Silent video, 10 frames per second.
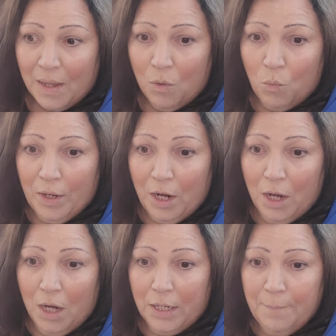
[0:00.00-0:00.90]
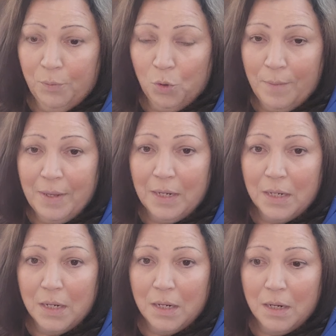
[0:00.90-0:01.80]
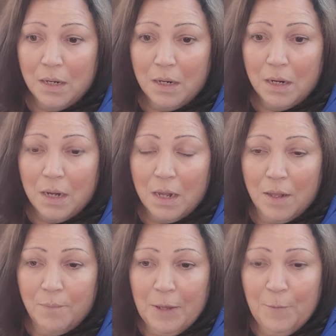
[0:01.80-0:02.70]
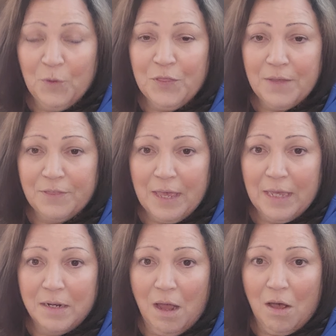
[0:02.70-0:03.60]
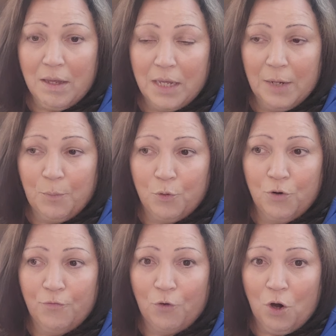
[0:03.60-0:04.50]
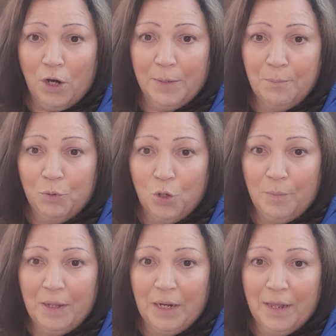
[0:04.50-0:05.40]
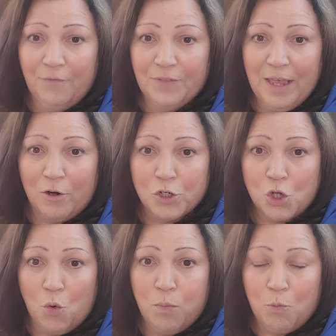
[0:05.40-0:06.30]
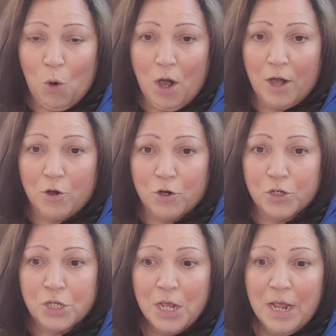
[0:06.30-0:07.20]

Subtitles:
When unemployment, people think they cannot get approved for unemployment if they are sole proprietors.